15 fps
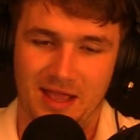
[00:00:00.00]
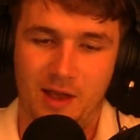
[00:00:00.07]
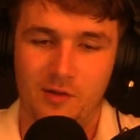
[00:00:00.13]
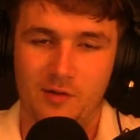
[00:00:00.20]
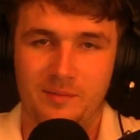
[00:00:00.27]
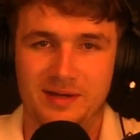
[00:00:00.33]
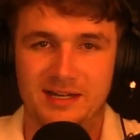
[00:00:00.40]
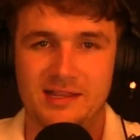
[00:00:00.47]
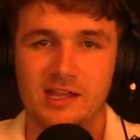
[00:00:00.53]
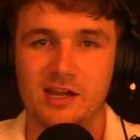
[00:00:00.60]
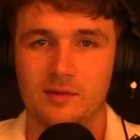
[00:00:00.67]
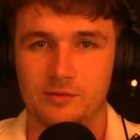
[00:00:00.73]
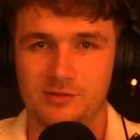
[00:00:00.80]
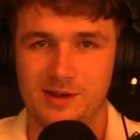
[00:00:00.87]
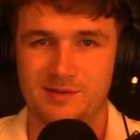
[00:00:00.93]
I would have been a
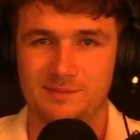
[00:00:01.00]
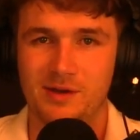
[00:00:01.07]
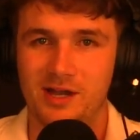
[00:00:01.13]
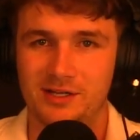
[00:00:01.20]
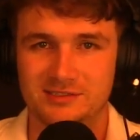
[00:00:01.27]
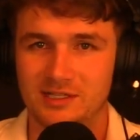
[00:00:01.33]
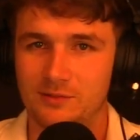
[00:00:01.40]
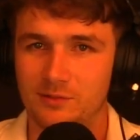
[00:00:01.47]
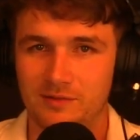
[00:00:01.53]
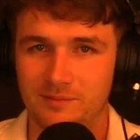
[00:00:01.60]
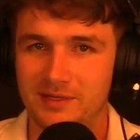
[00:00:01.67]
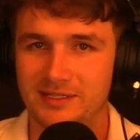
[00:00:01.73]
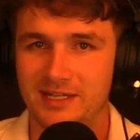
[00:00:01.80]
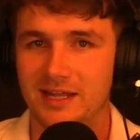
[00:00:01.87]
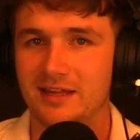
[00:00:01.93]
terrible James Bond because I would
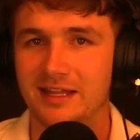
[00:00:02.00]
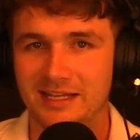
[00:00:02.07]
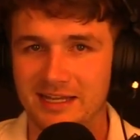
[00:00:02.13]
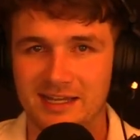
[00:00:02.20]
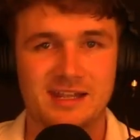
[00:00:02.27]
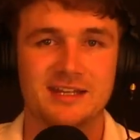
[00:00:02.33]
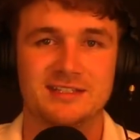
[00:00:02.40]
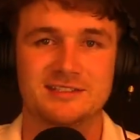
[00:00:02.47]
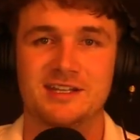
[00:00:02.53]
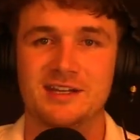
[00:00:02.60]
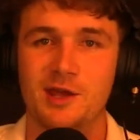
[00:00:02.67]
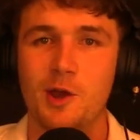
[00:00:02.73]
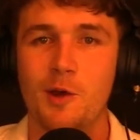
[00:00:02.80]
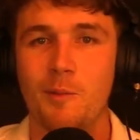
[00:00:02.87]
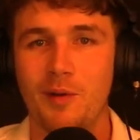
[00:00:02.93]
have been dead like in an instant.